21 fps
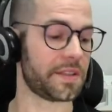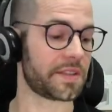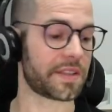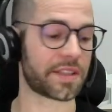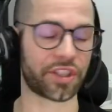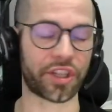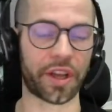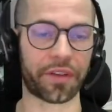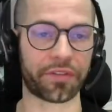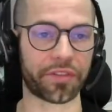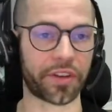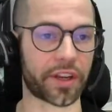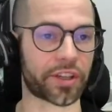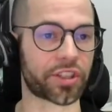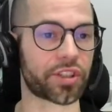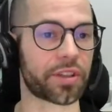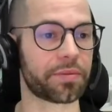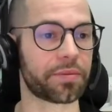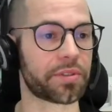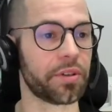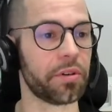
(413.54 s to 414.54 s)
this shaft
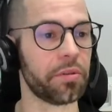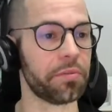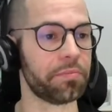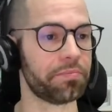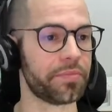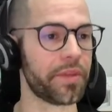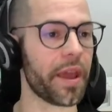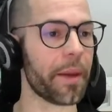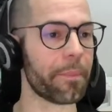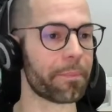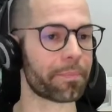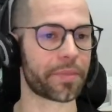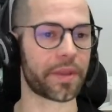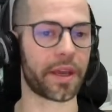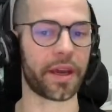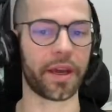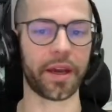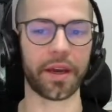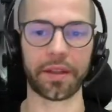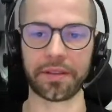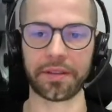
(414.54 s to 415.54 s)
action. So yeah,
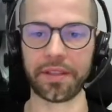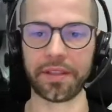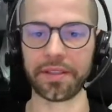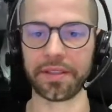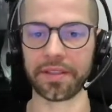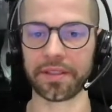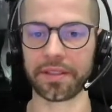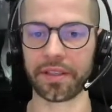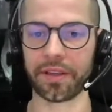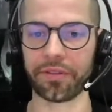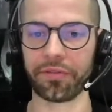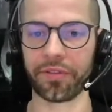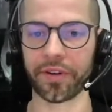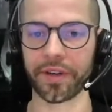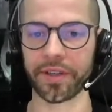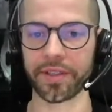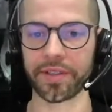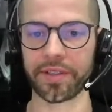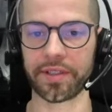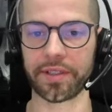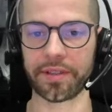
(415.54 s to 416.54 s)
this is the
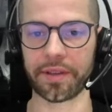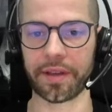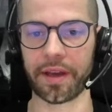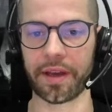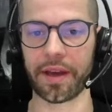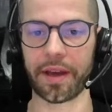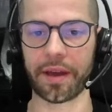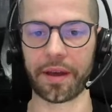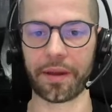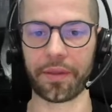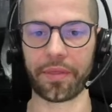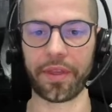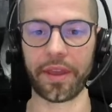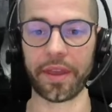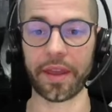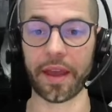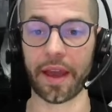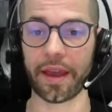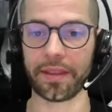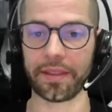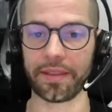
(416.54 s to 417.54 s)
first
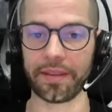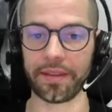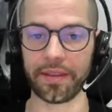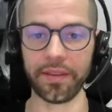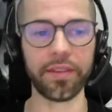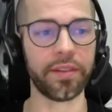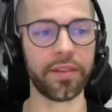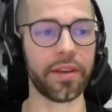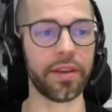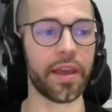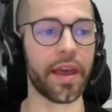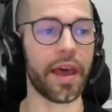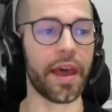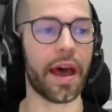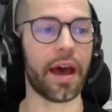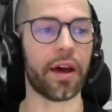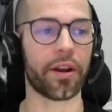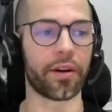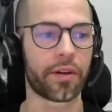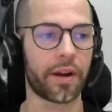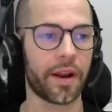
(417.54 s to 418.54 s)
thing I did.
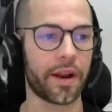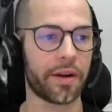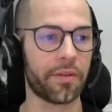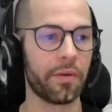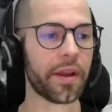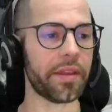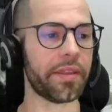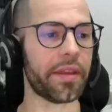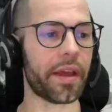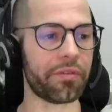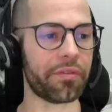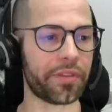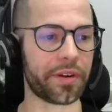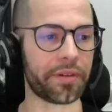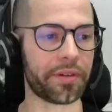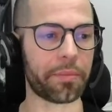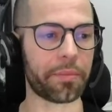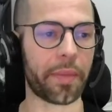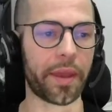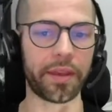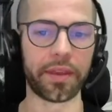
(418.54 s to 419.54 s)
Right
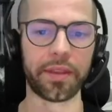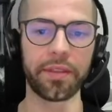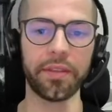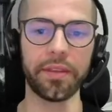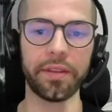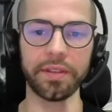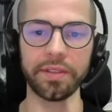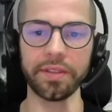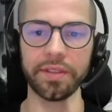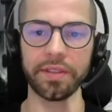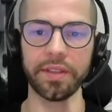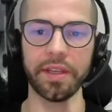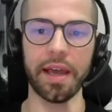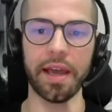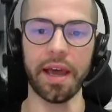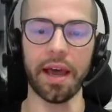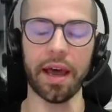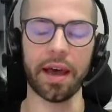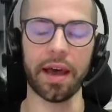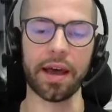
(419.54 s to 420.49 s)
after making this,